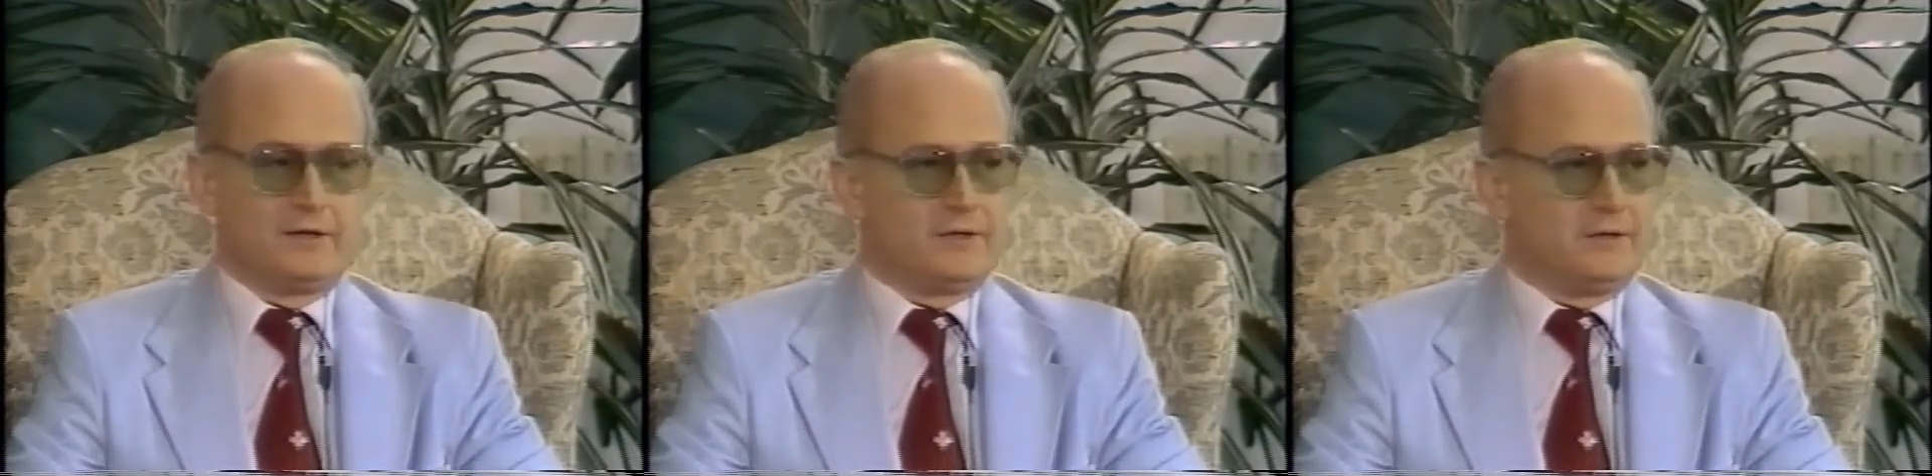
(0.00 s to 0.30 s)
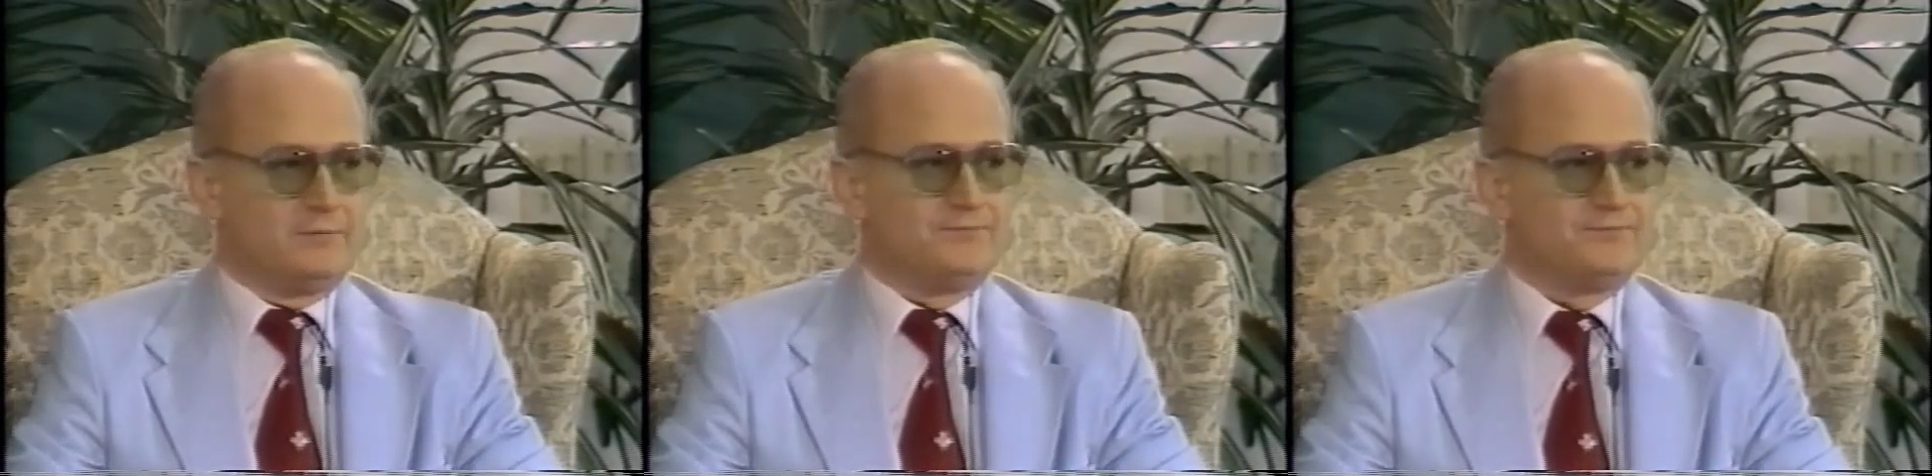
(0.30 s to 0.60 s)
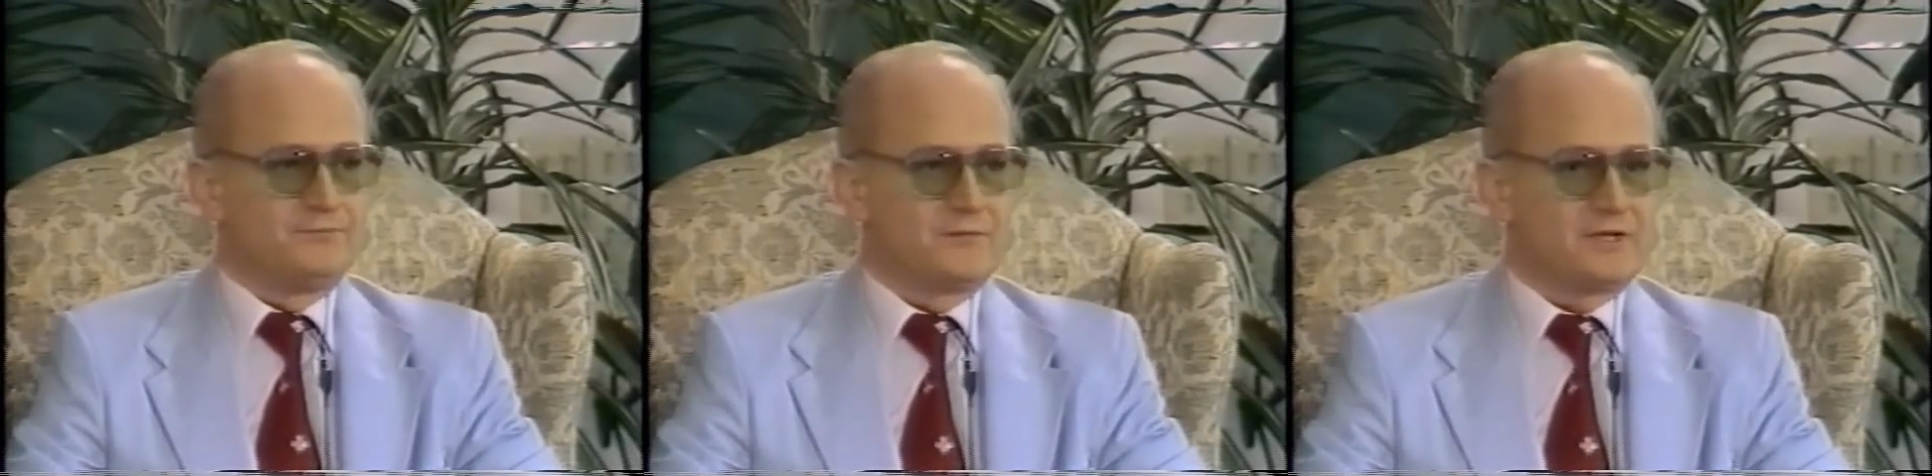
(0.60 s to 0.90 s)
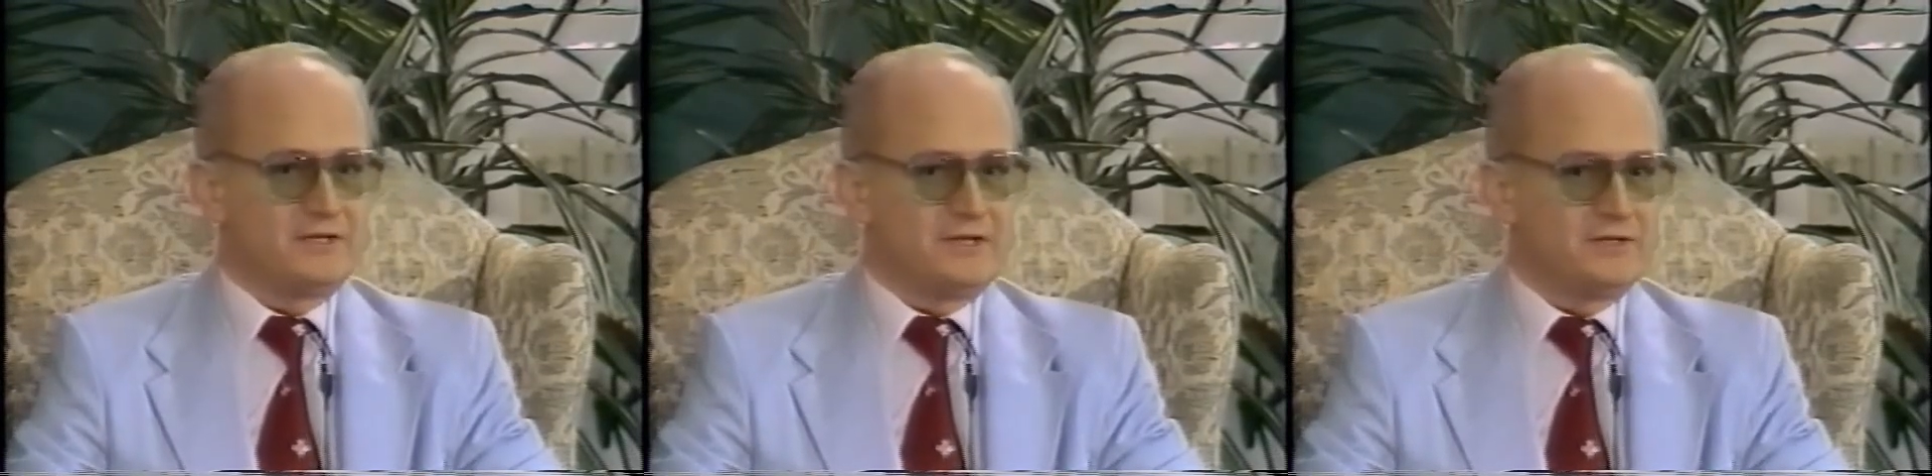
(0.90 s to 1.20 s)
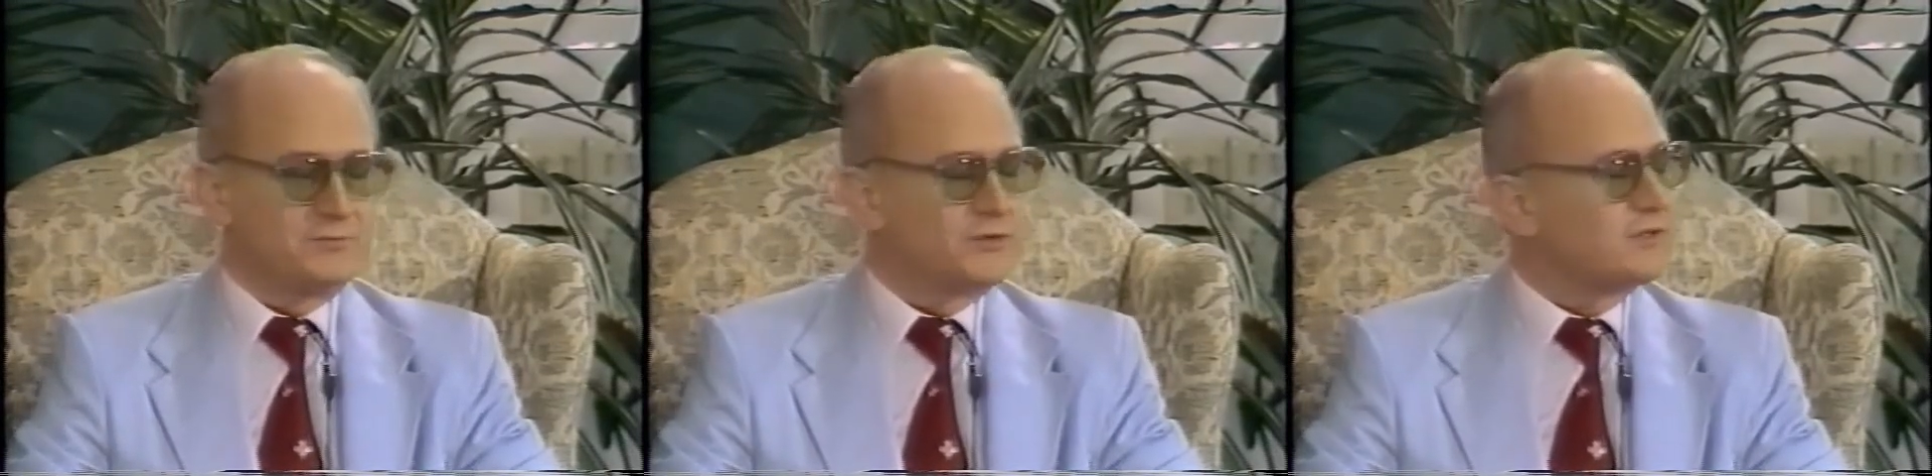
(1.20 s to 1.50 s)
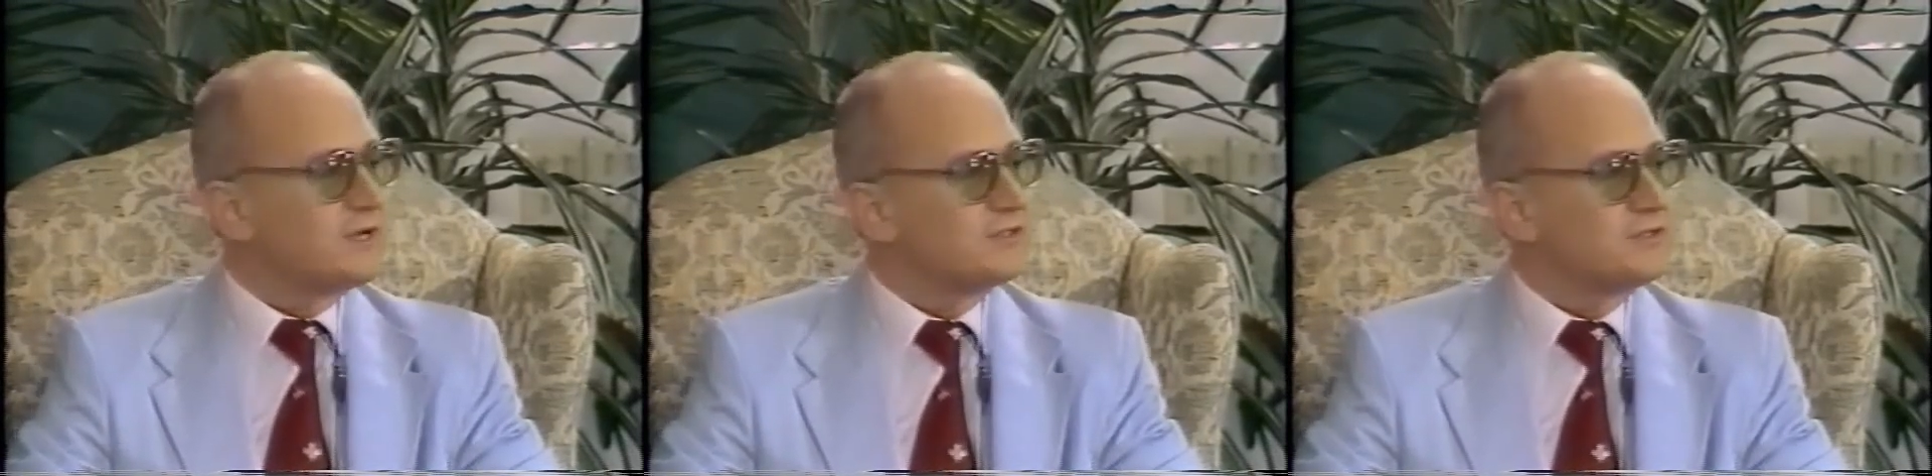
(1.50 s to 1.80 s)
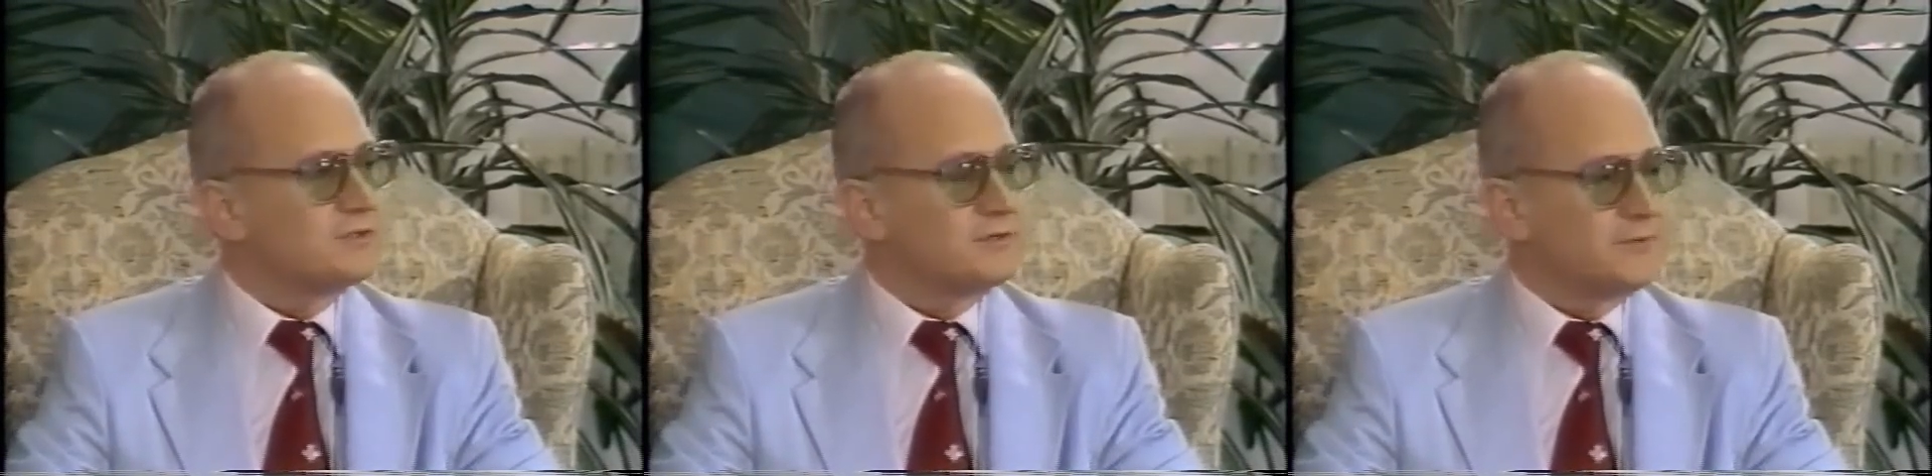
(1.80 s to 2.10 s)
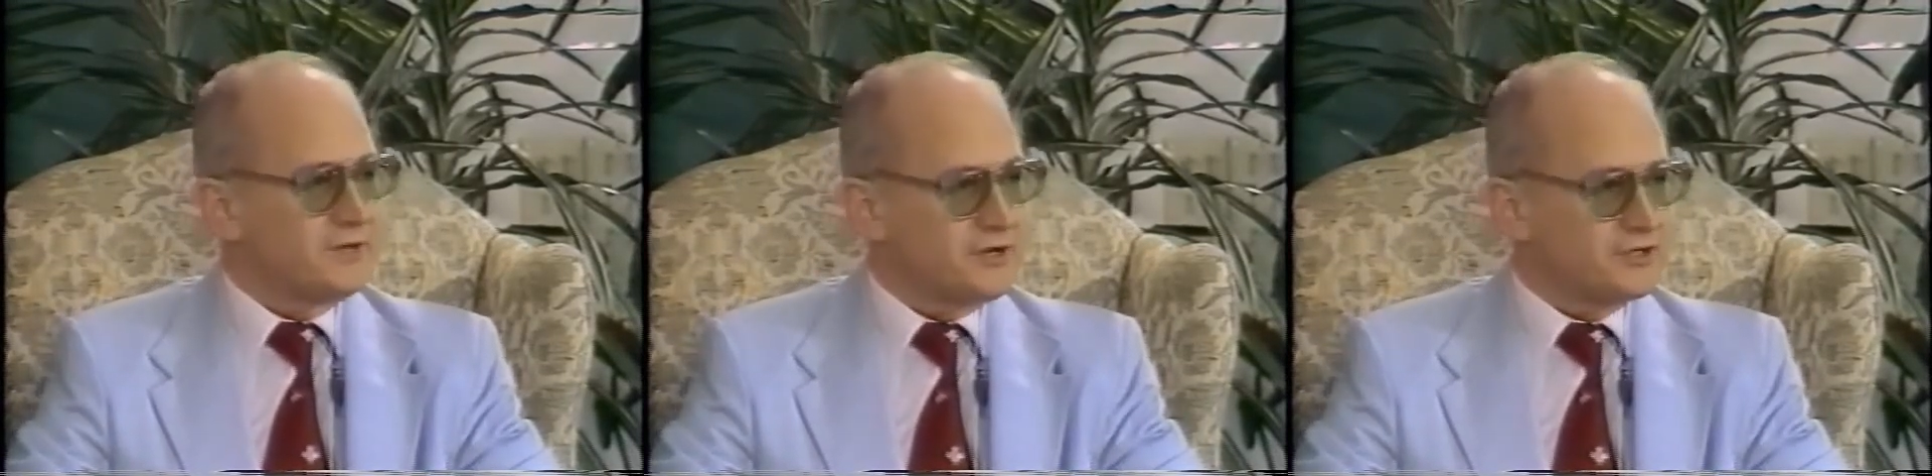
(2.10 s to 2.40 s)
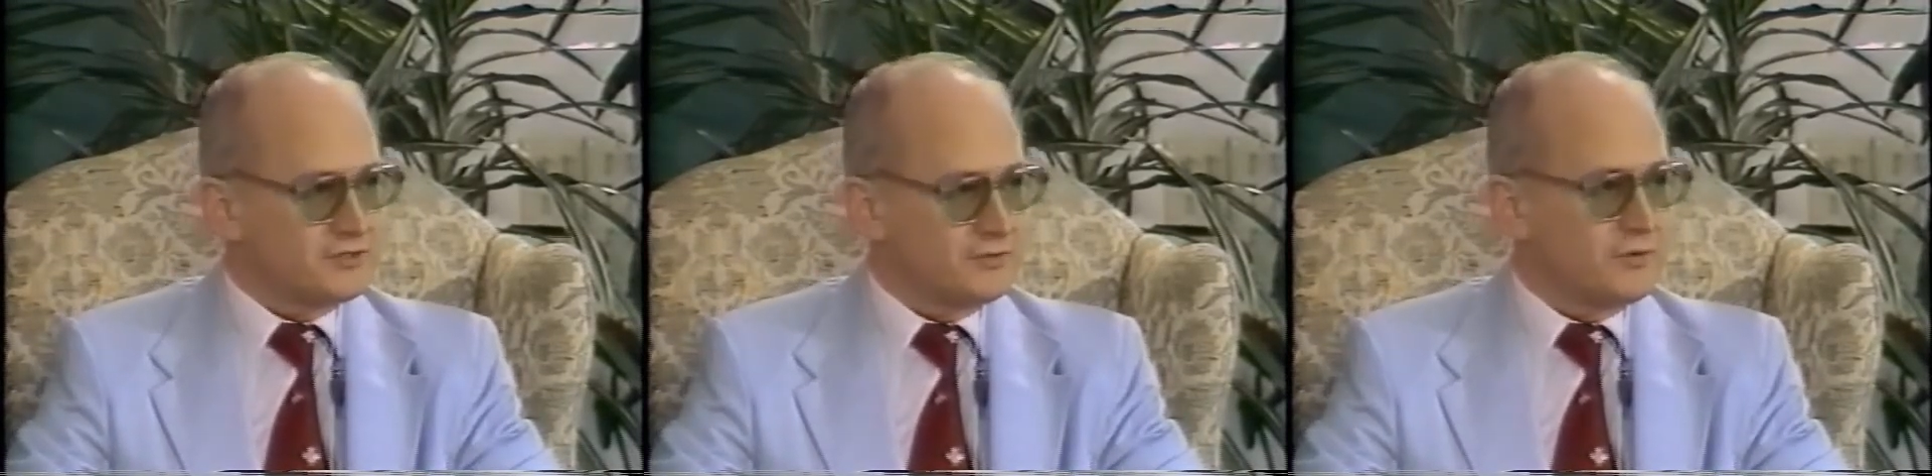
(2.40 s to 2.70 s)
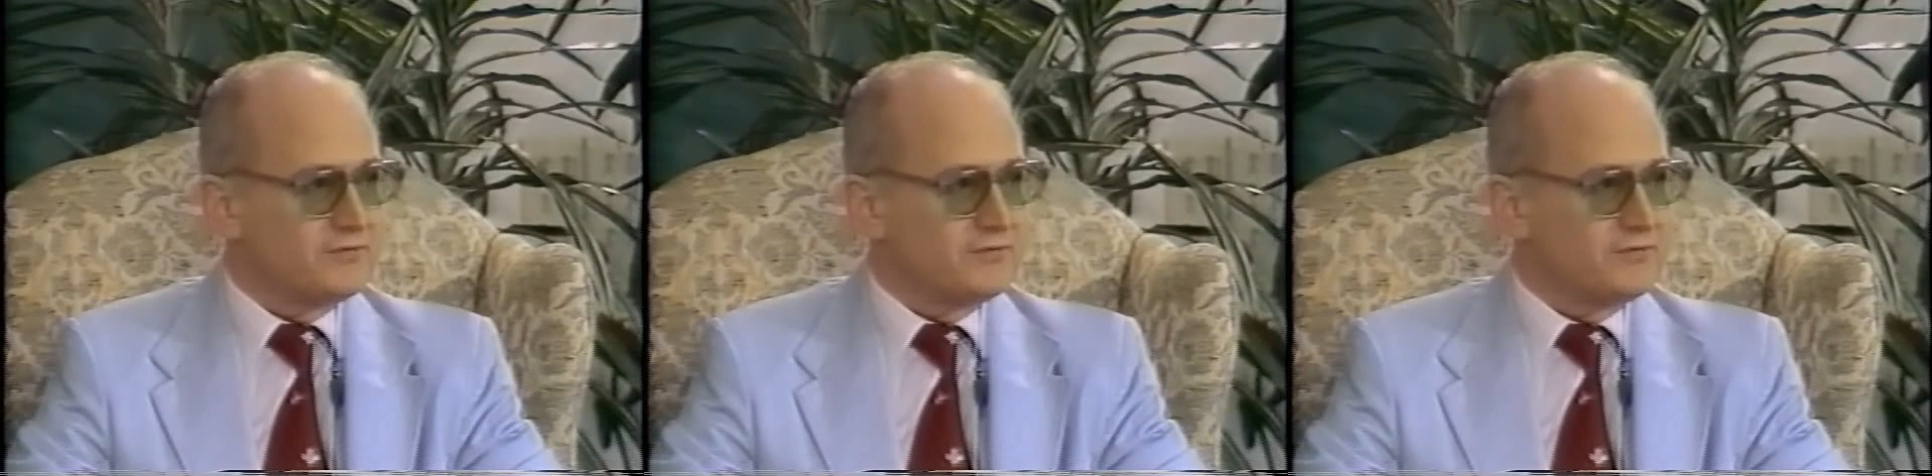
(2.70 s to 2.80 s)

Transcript: um, Canadian Broadcasting Corporation,